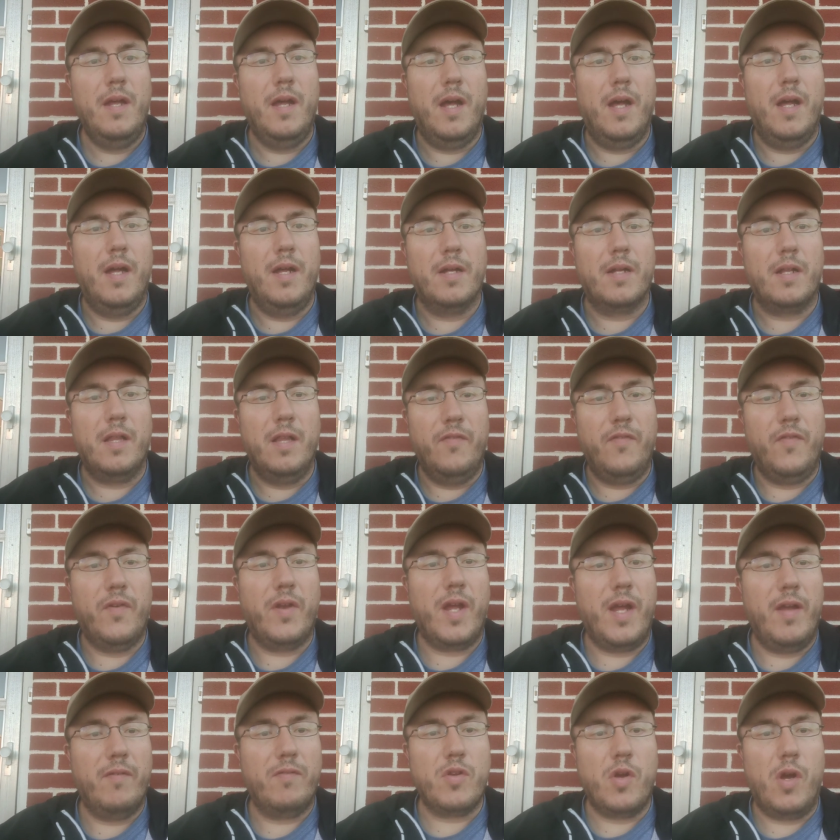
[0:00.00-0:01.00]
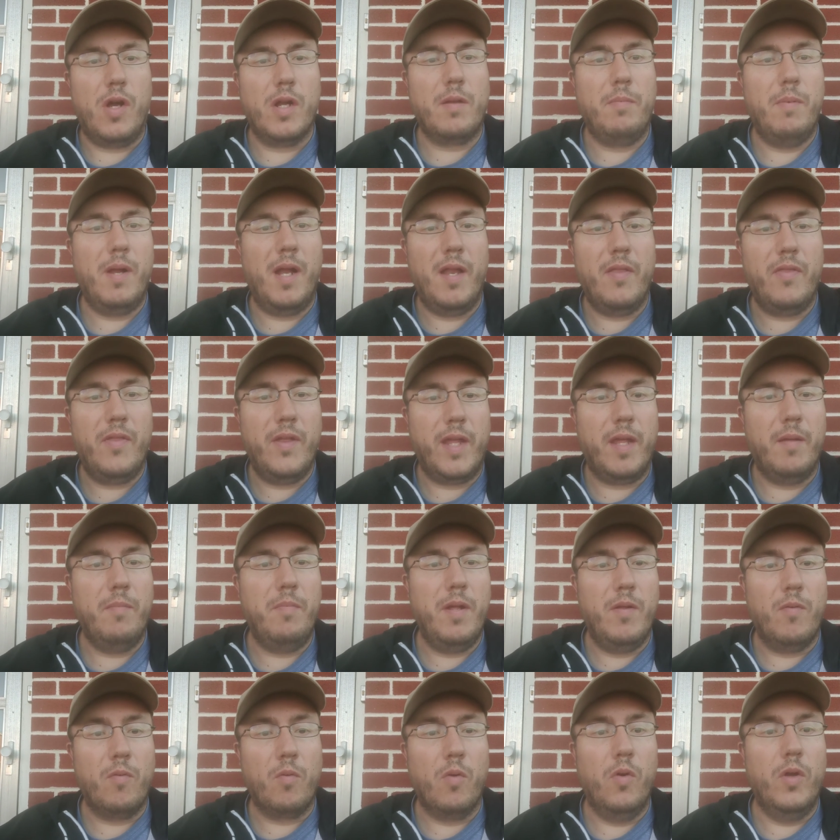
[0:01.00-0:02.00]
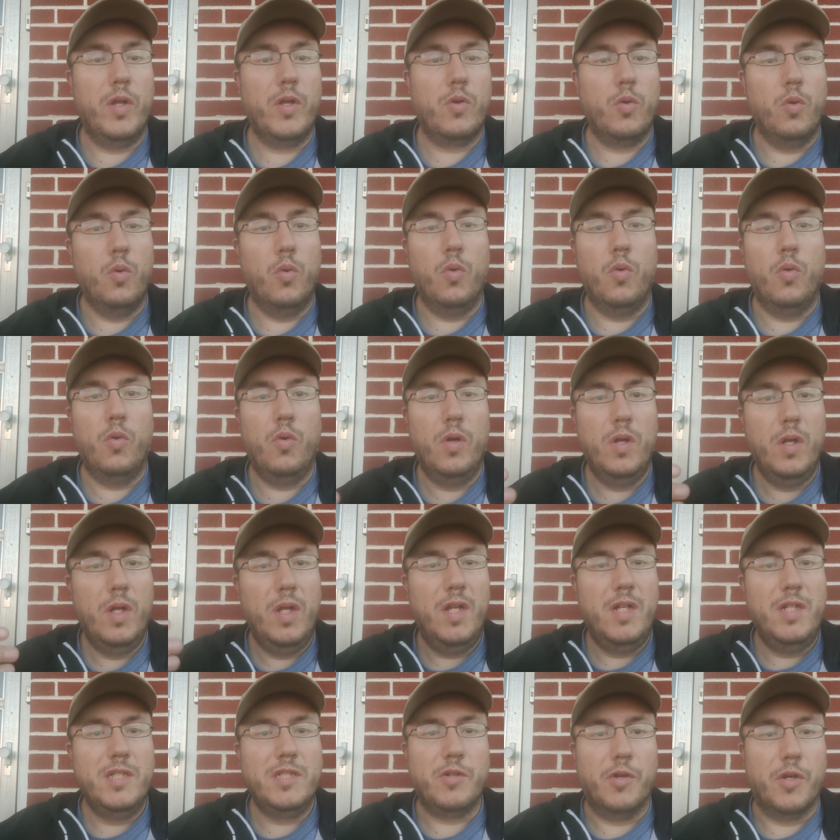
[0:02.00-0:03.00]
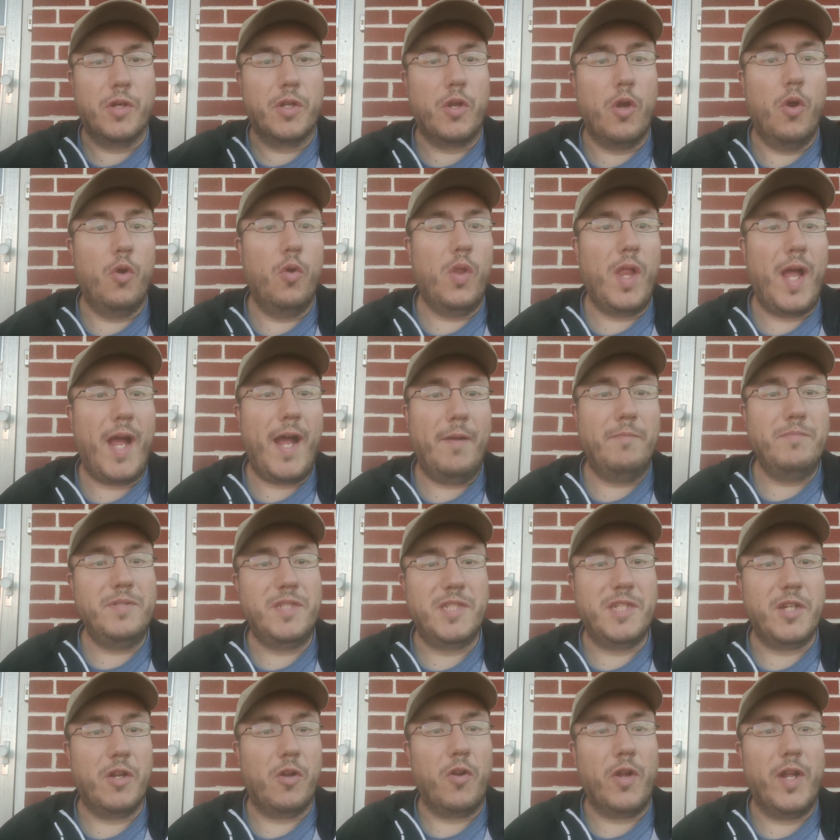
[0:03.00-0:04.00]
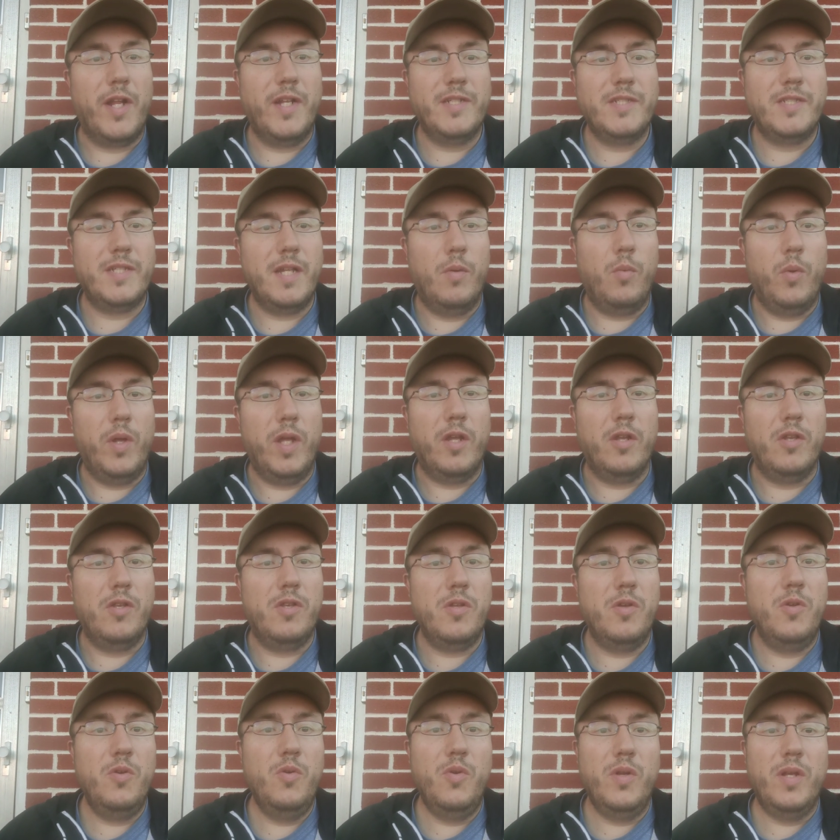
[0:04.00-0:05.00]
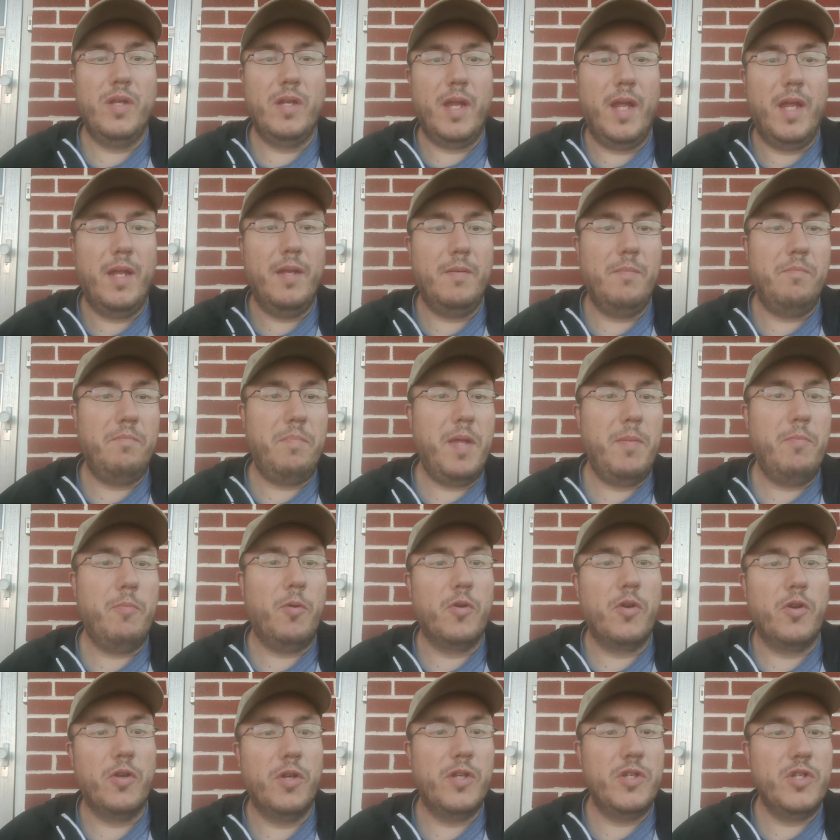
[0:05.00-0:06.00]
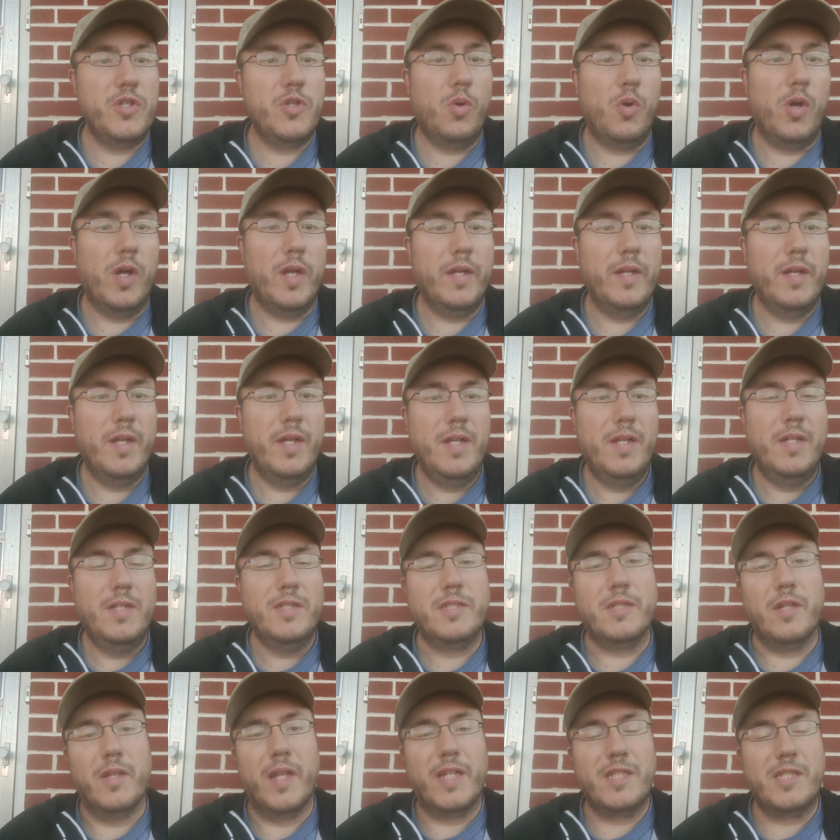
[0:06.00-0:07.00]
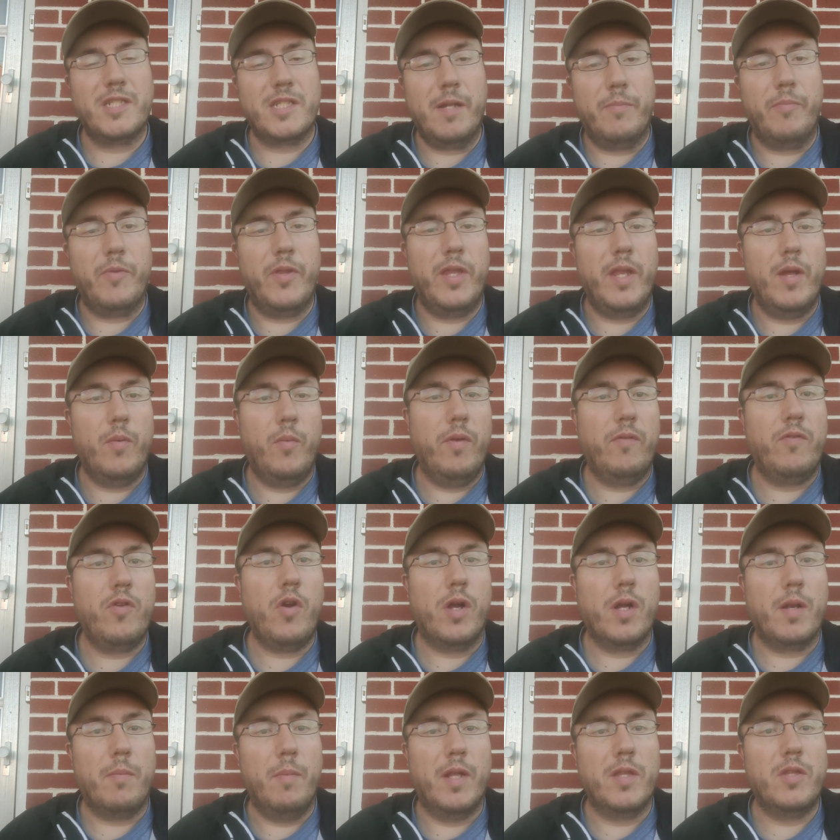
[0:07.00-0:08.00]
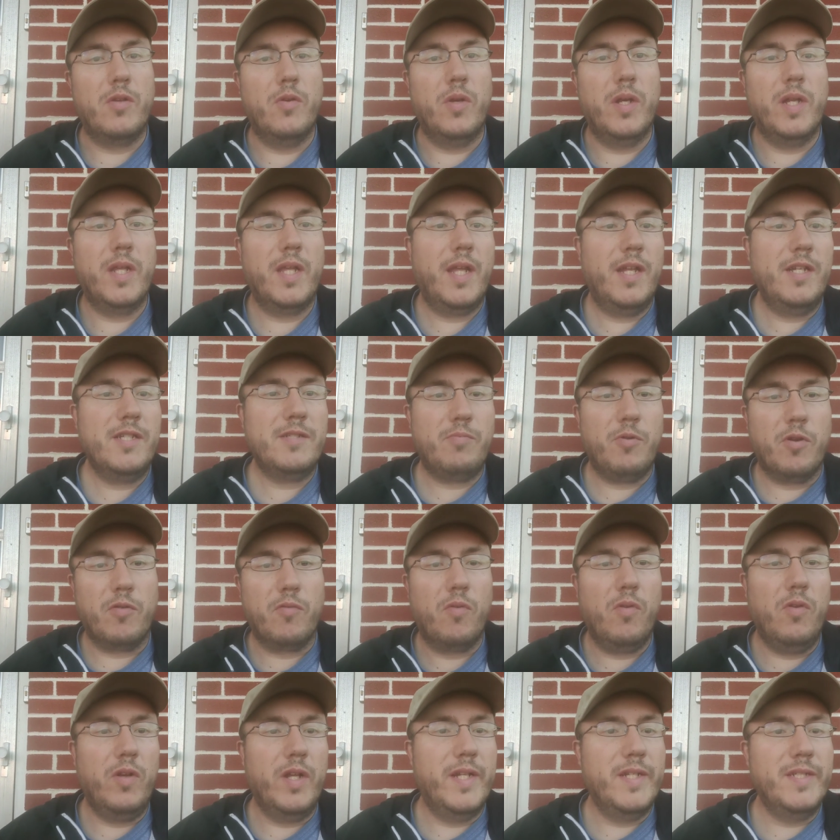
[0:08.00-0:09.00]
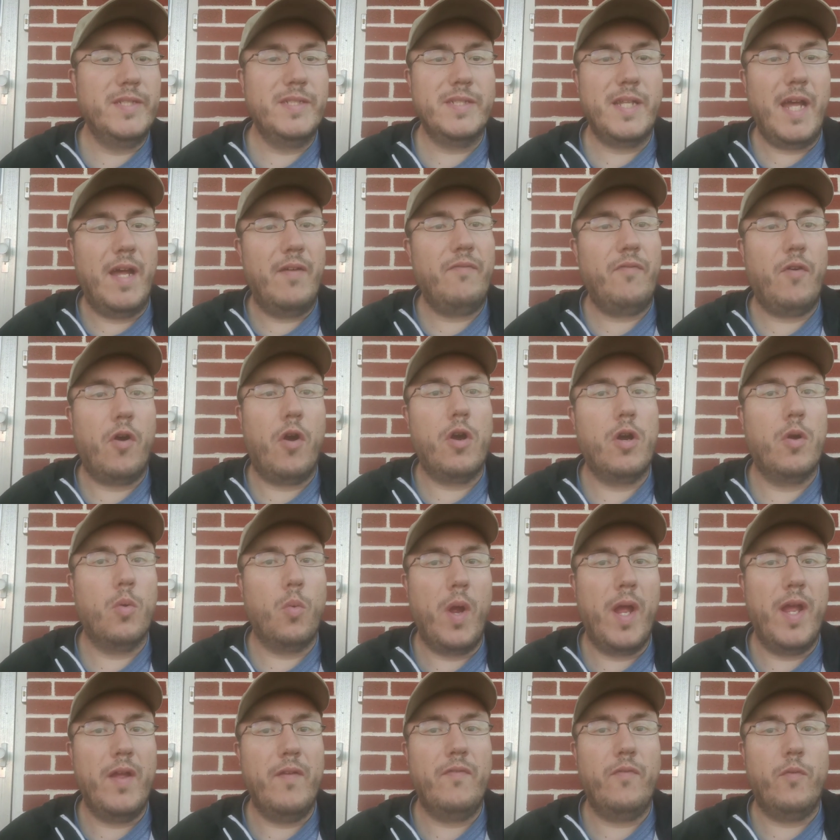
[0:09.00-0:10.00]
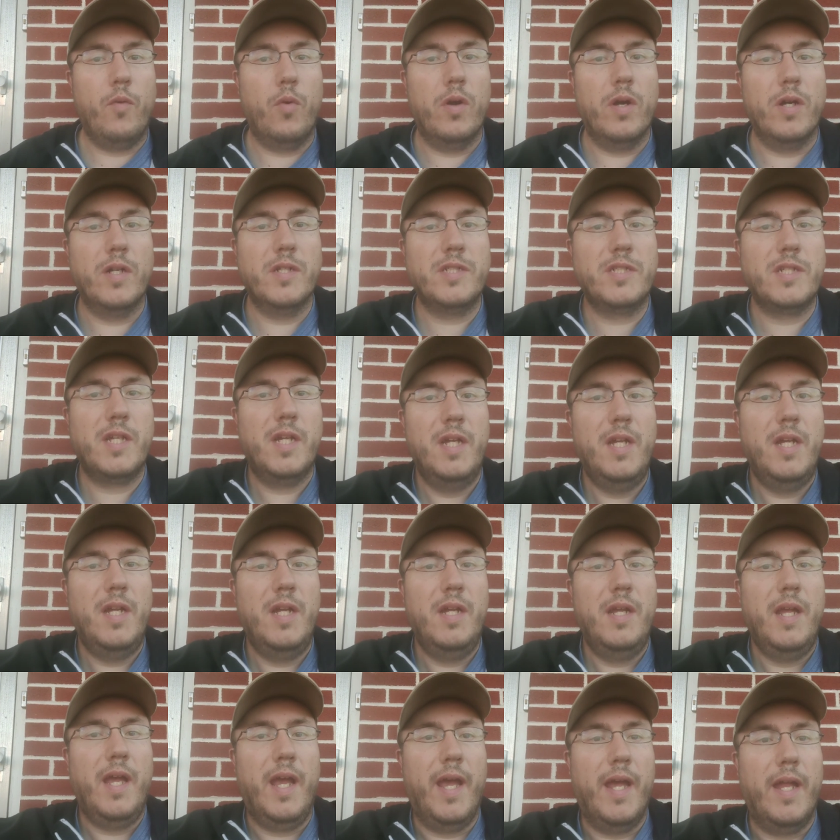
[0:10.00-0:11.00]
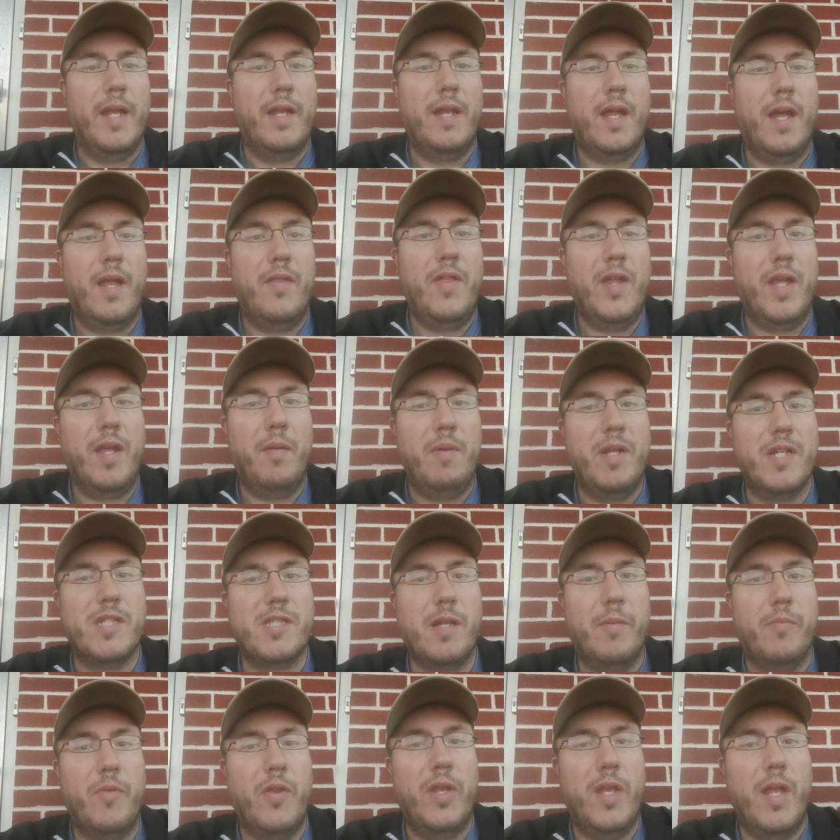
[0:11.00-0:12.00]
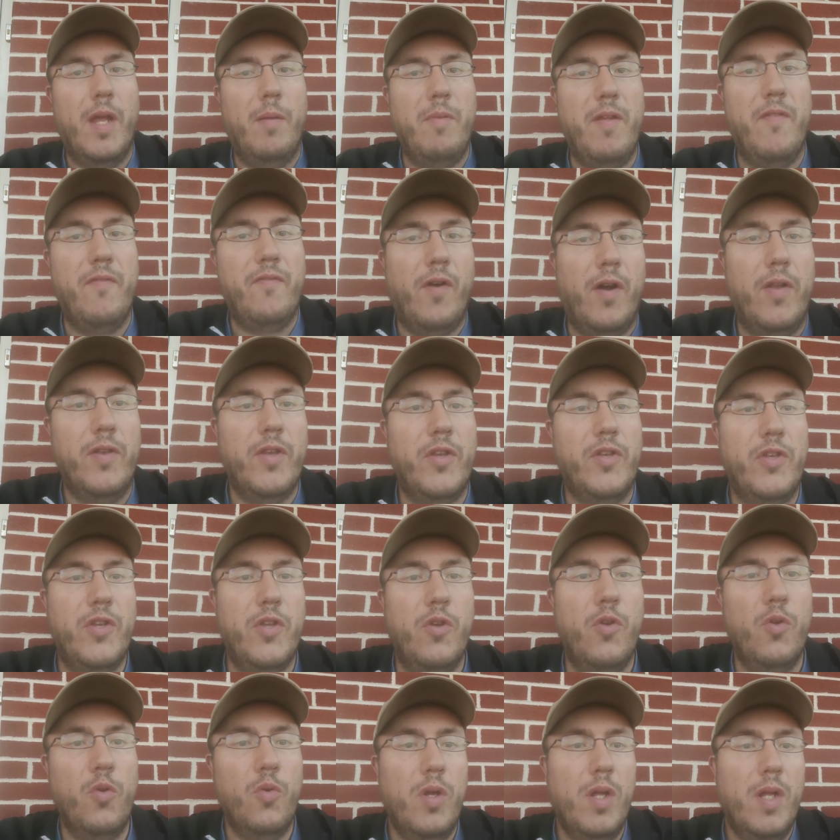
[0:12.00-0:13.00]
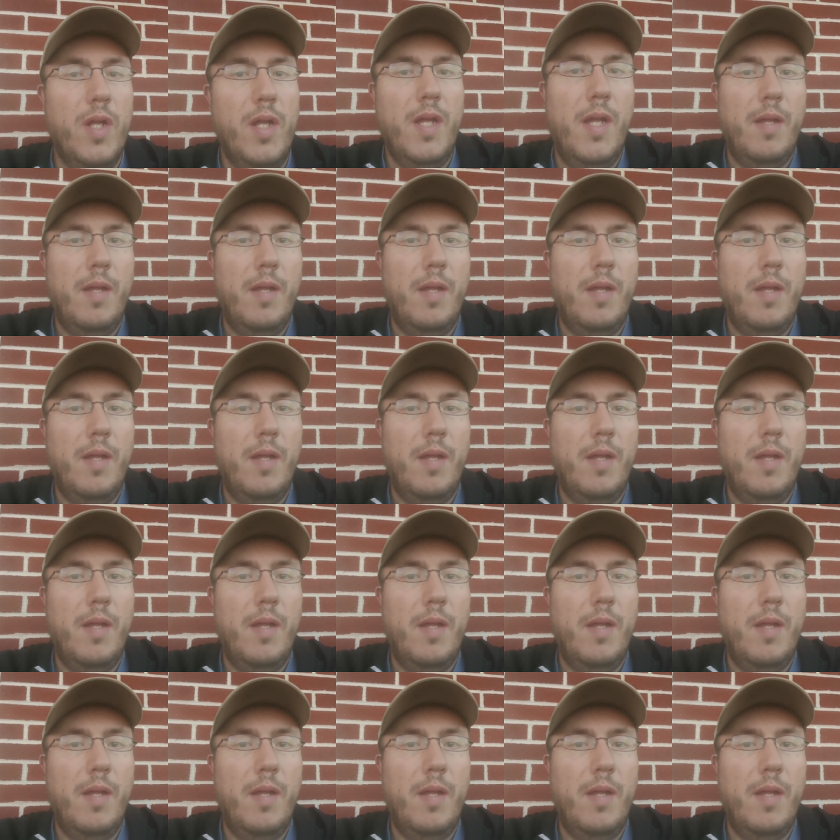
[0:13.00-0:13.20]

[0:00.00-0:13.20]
Uh, Cliff and I have talked about. I think it'd be a really cool sort of collab series that we could do and, and people could enjoy. So that's something that we've talked about doing. And Gettysburg really isn't that far away for us. And I think it'd be something that'd be fun to do.